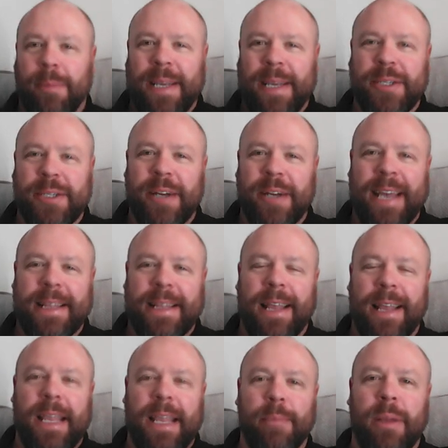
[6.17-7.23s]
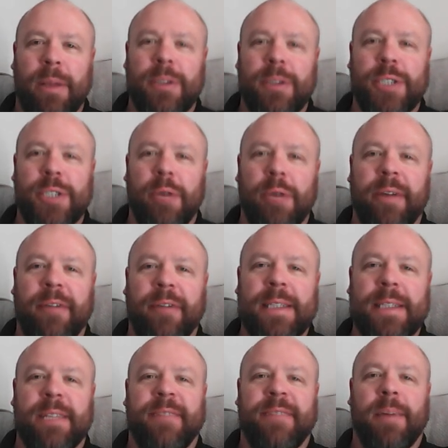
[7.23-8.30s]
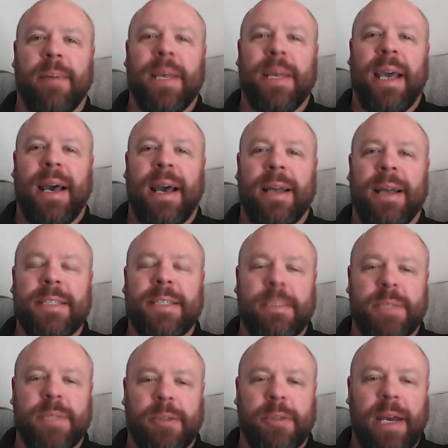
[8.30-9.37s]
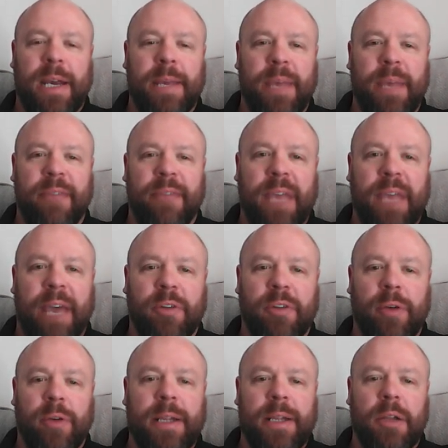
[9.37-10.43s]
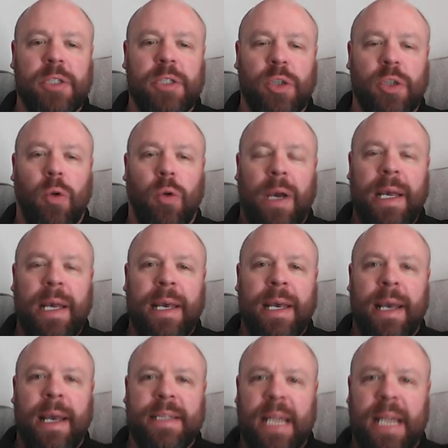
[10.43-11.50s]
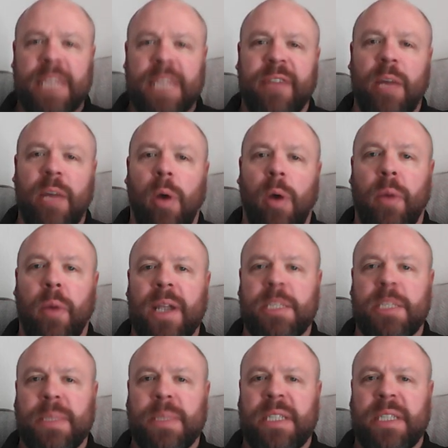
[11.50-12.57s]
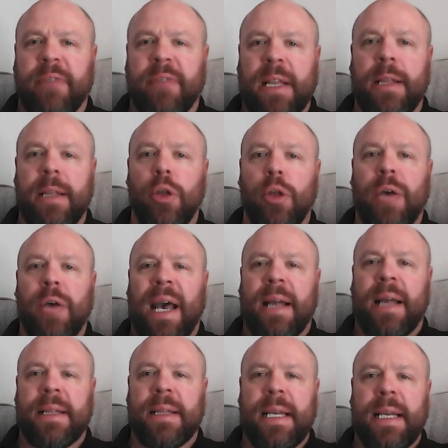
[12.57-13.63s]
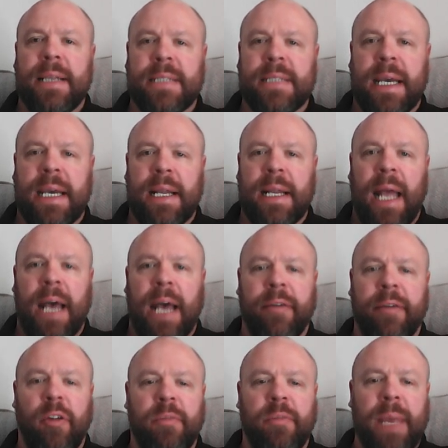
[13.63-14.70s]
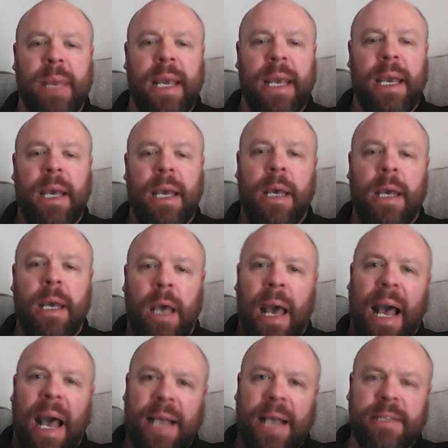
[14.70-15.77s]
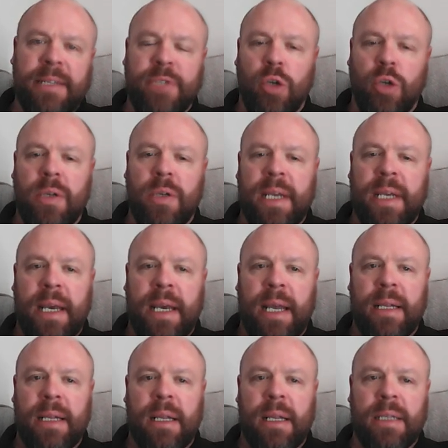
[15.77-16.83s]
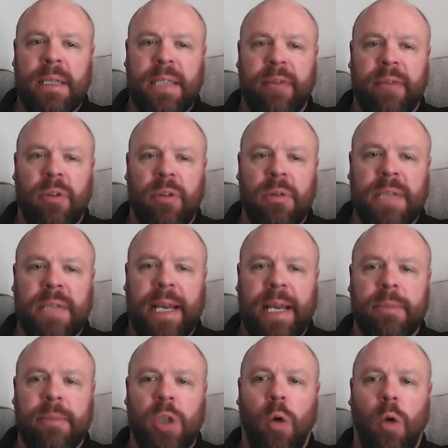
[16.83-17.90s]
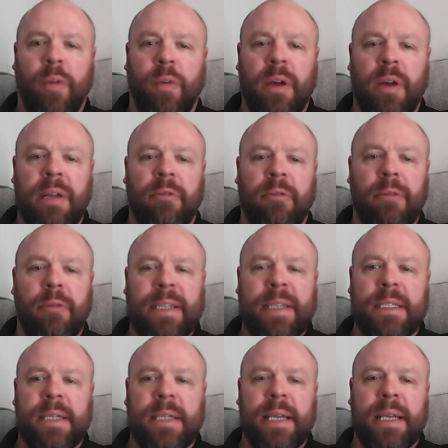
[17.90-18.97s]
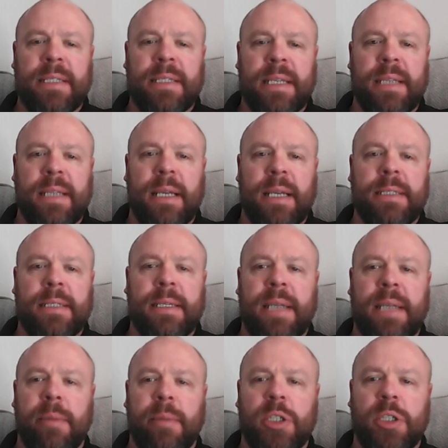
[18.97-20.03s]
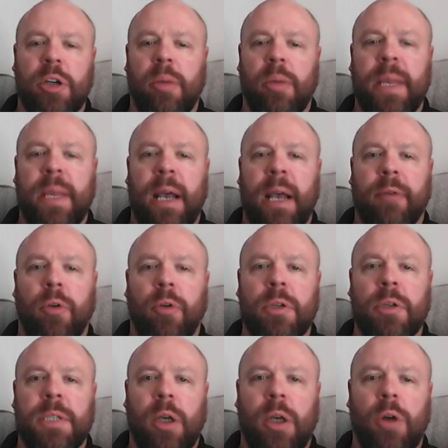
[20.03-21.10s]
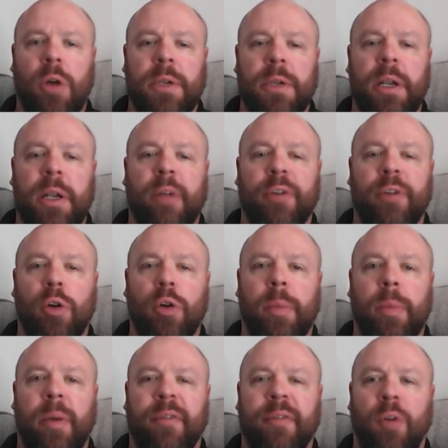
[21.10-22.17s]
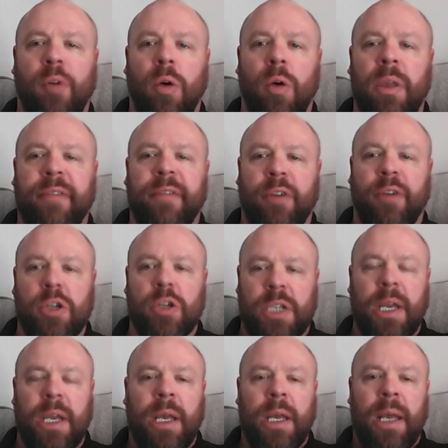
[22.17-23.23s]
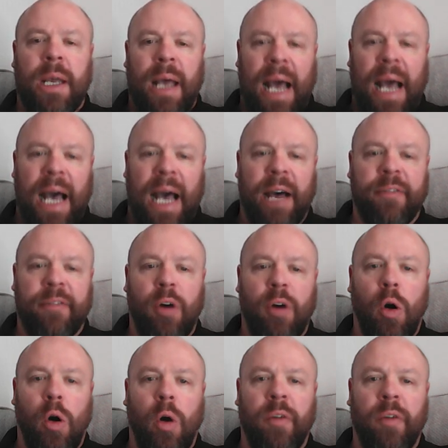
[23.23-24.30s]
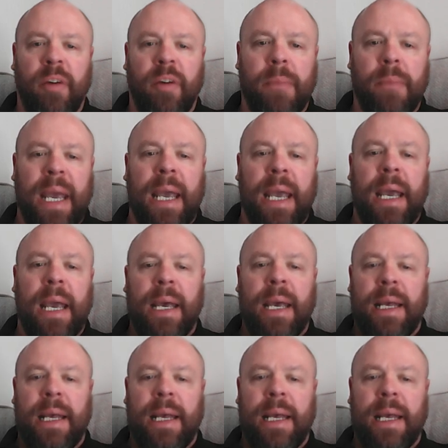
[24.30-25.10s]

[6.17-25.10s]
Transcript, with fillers: Be sure to hit that like button, share with your friends and family, and subscribe if you haven't already done so. In today's video, I want to specifically look at the second half of May. As I've showed you in several times over in the recent days, this is the temperature anomaly across the continent of Europe for the first half of May.